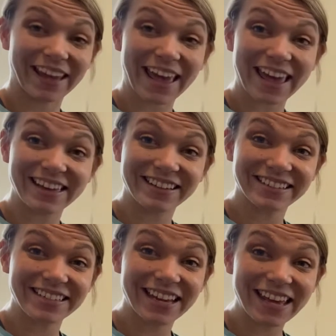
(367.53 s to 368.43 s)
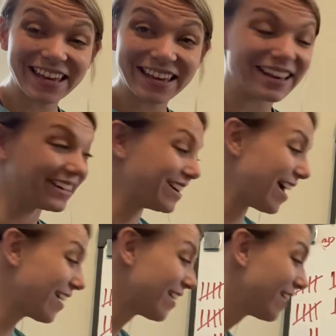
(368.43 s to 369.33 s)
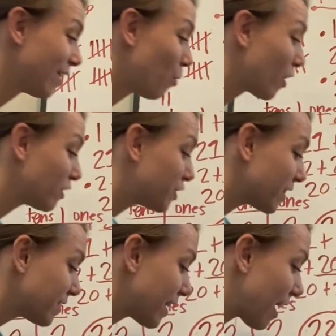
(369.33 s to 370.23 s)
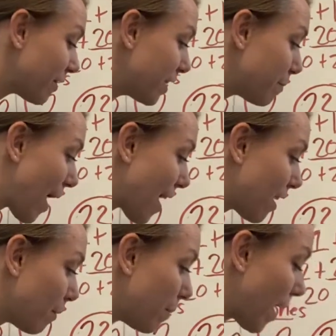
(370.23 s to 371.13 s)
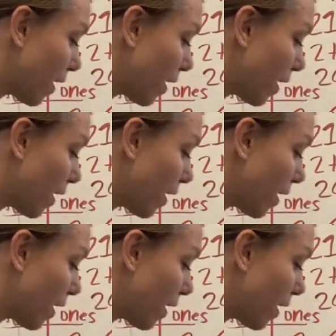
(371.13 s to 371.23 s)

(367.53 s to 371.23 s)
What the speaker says: 18. We're just counting back by